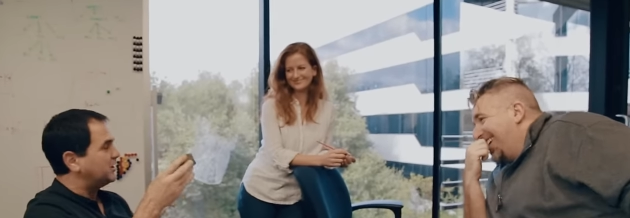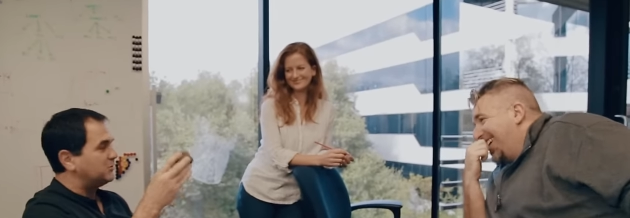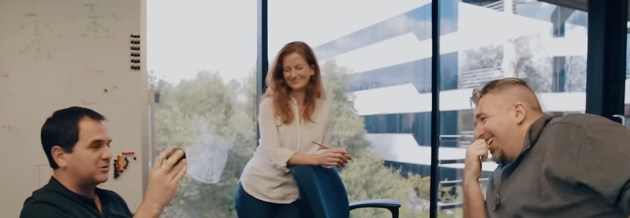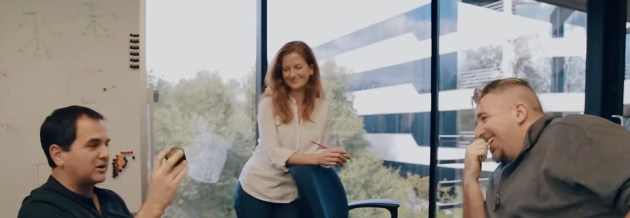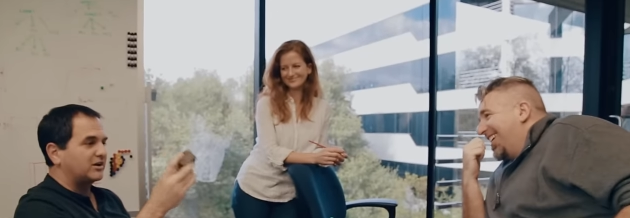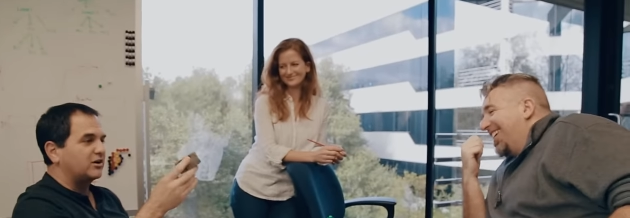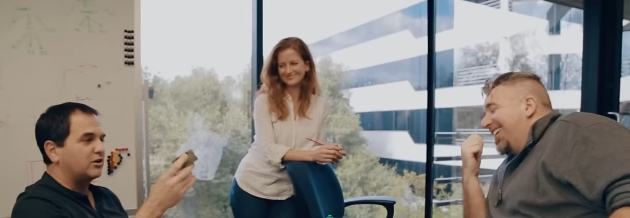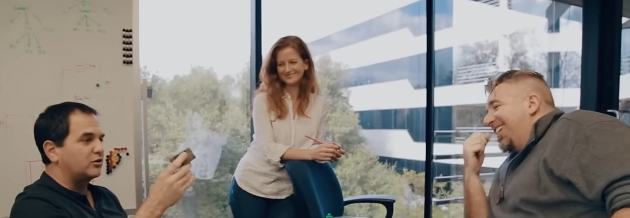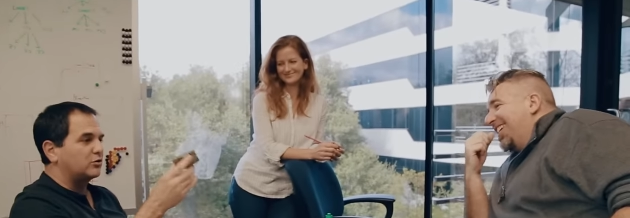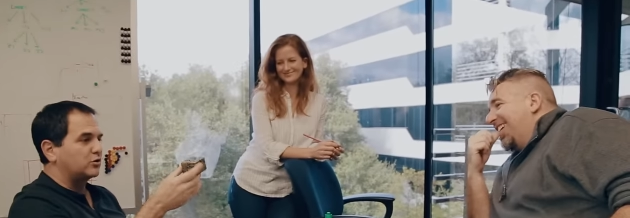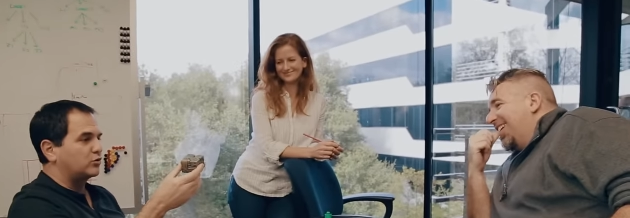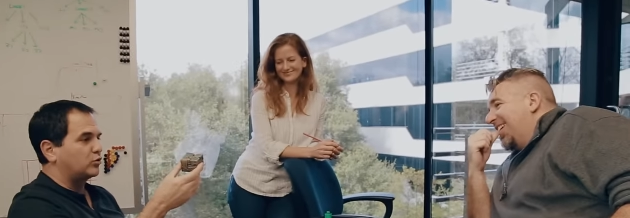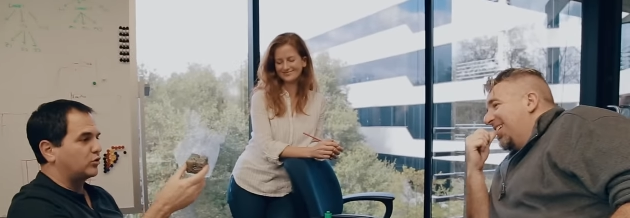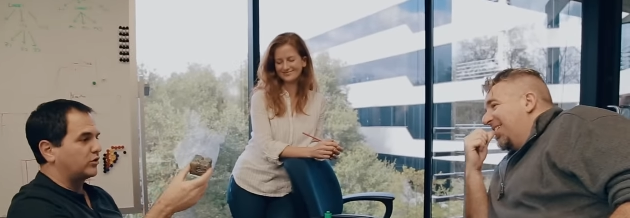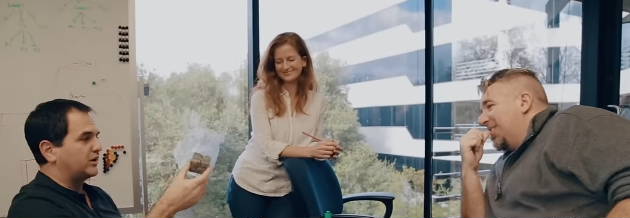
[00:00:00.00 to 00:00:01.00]
Speaker 1: But I go to
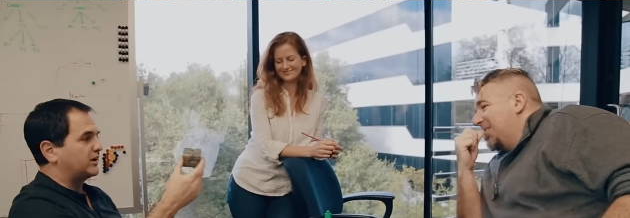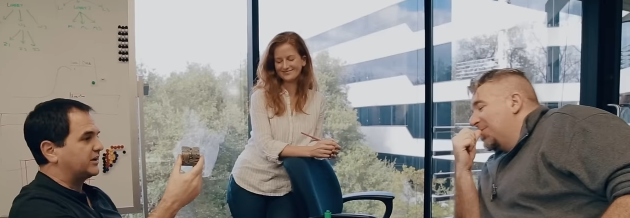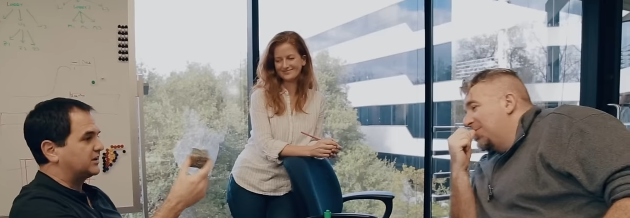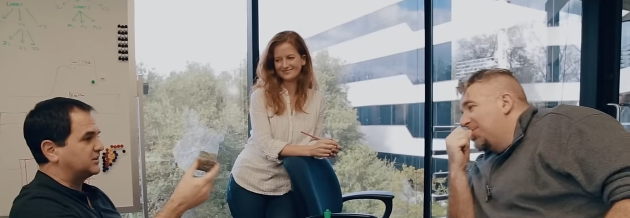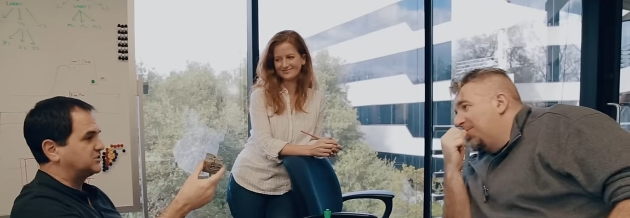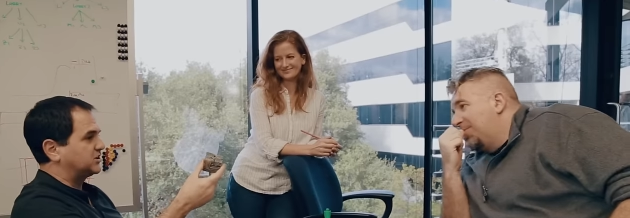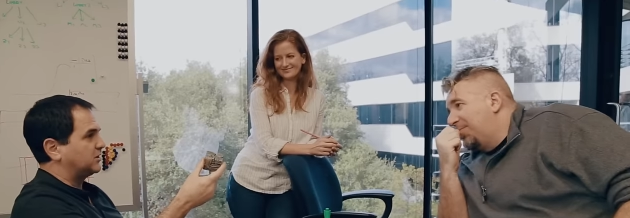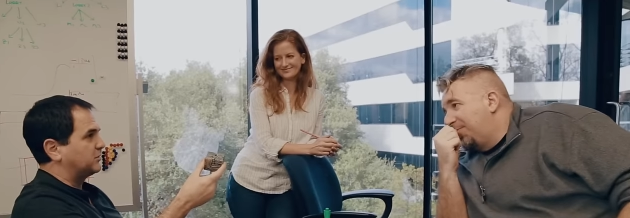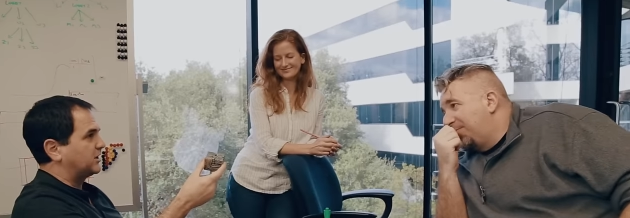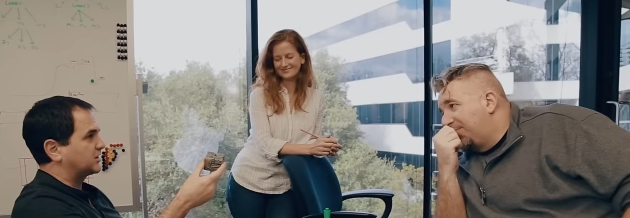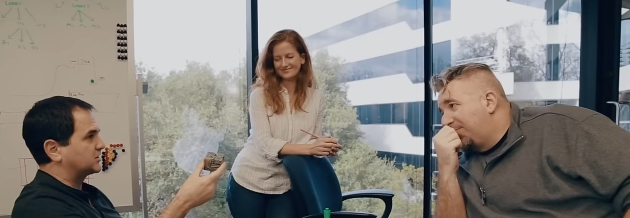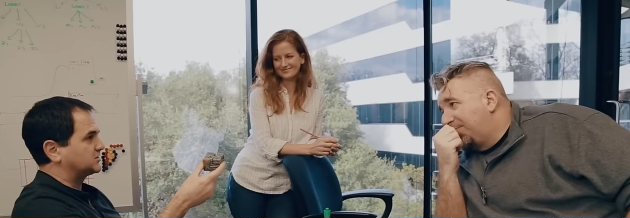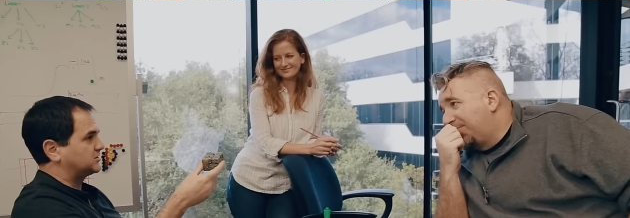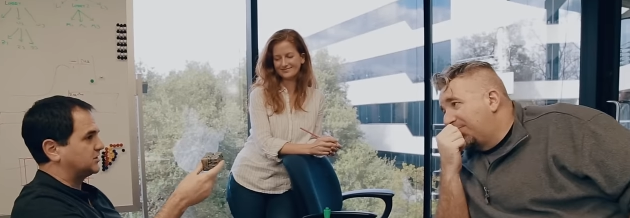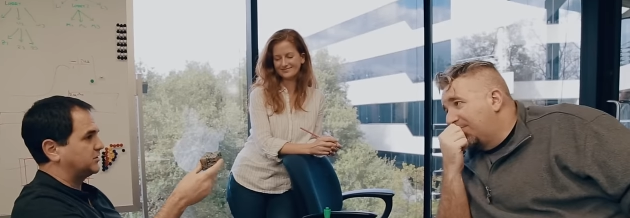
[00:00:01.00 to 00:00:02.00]
a quarry and I get a giant
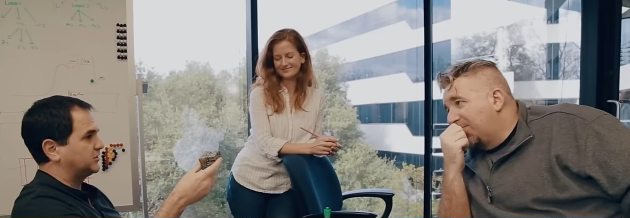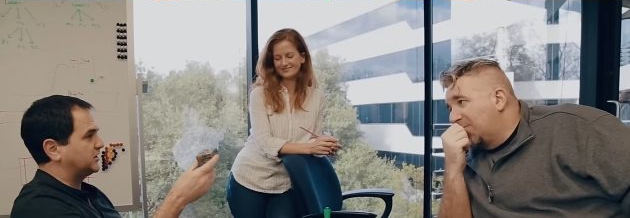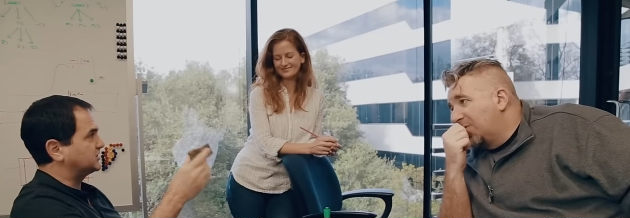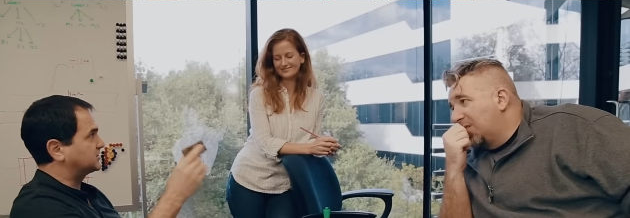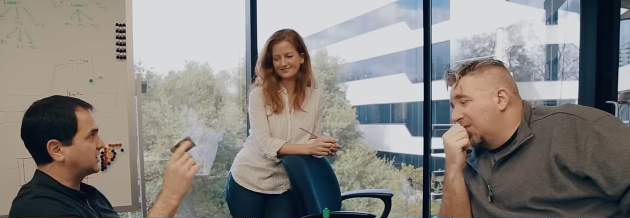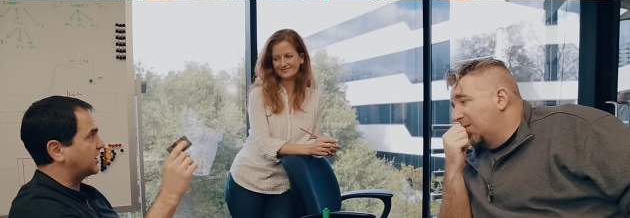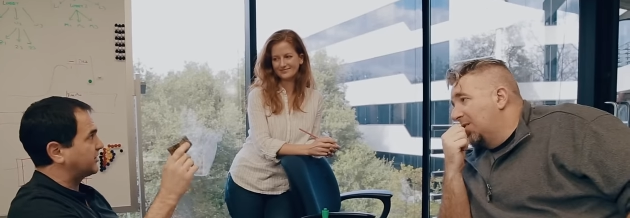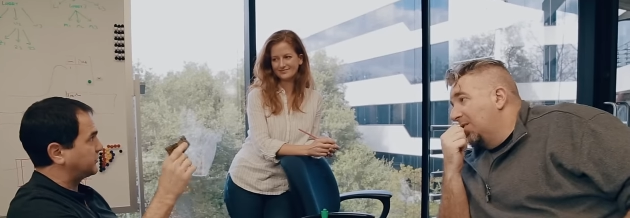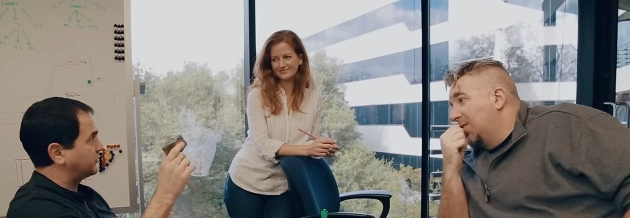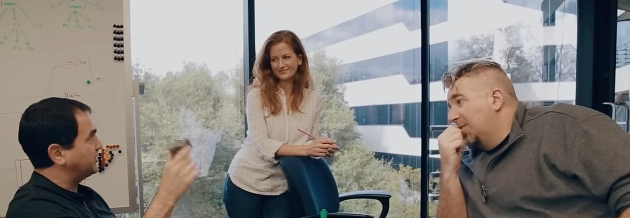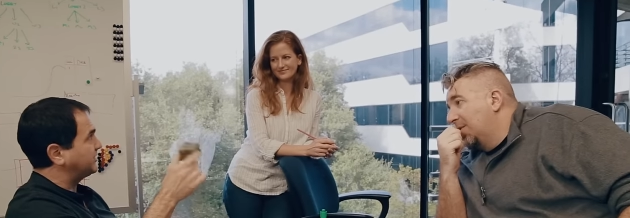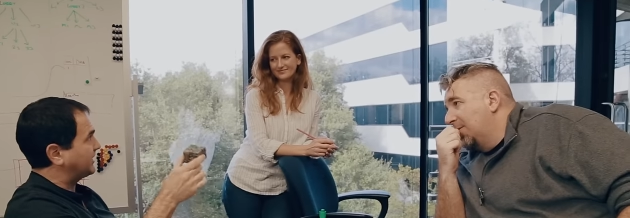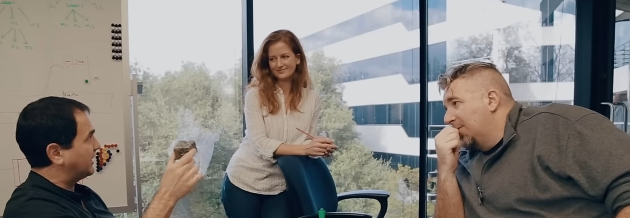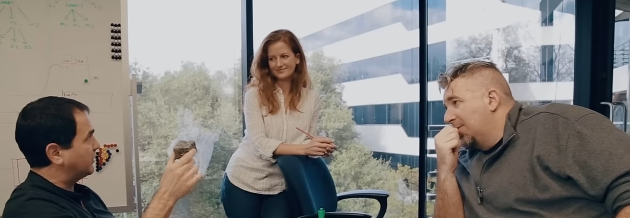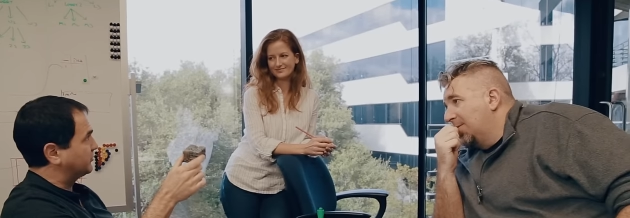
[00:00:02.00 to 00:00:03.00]
block of stone, and it's got
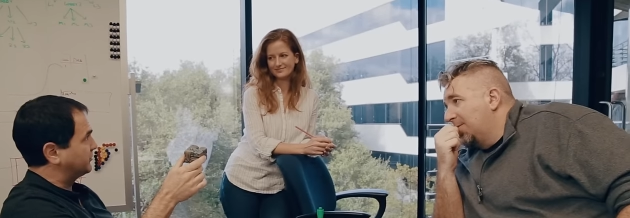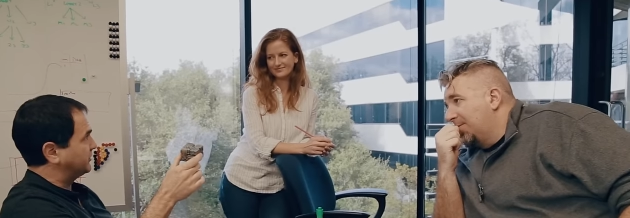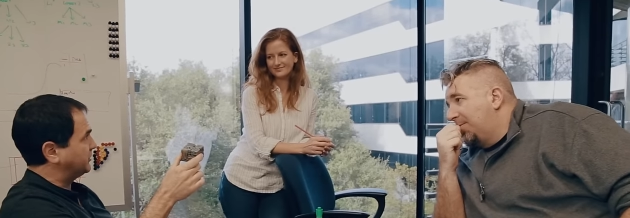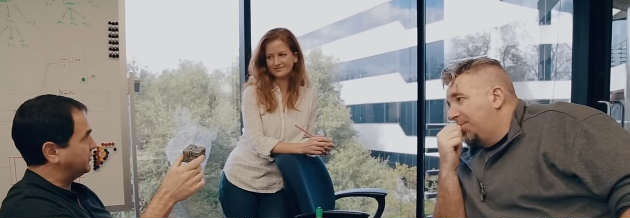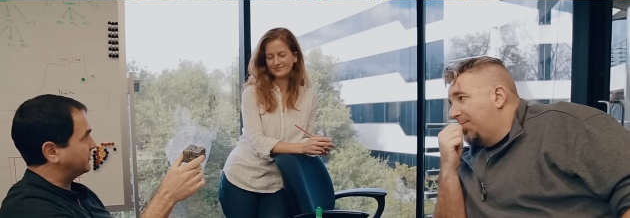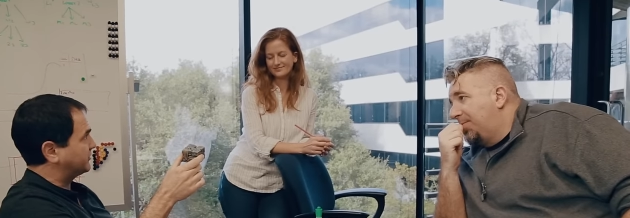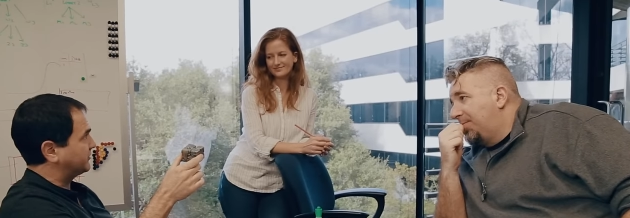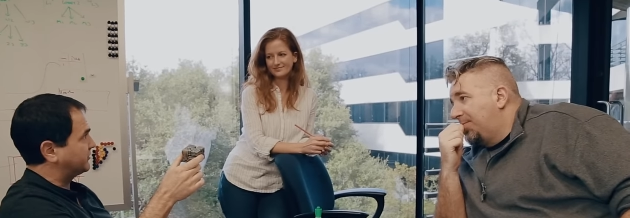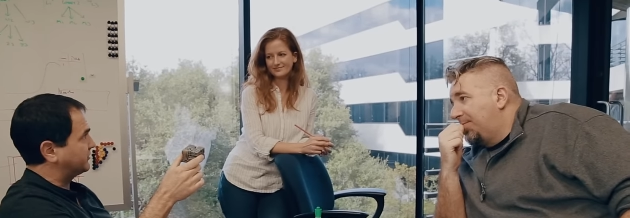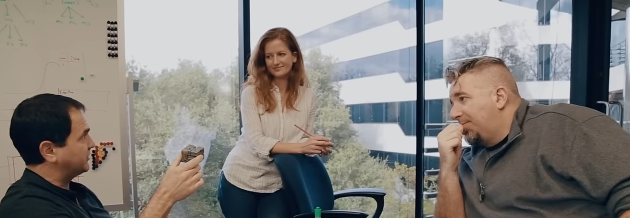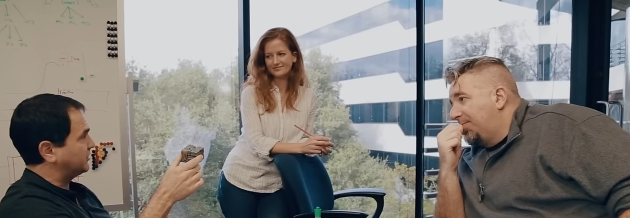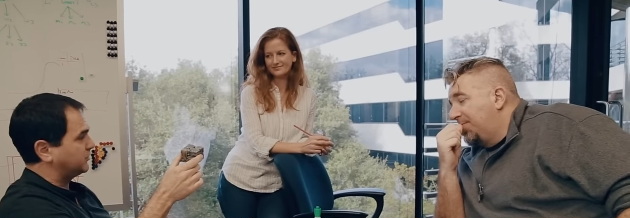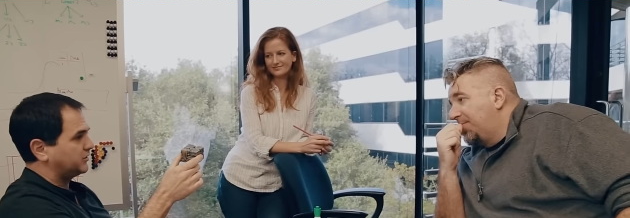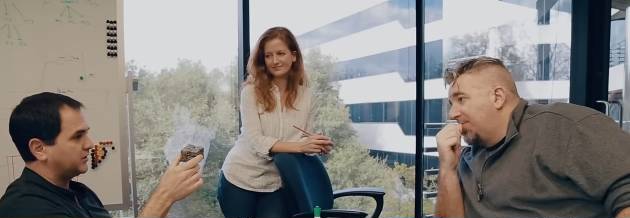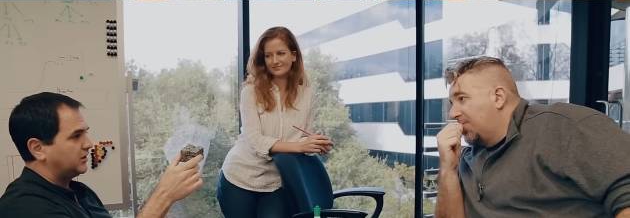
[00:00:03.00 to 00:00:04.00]
3,000 units of
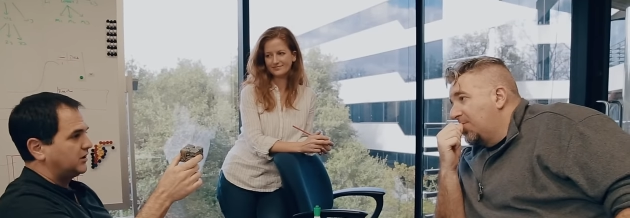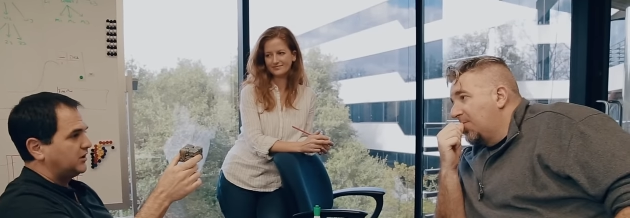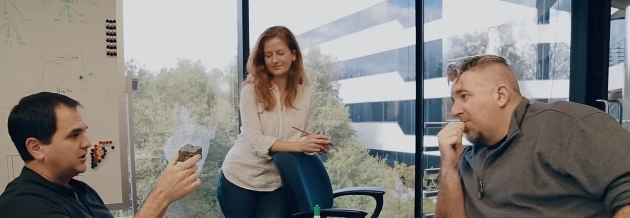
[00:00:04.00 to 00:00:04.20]
stone.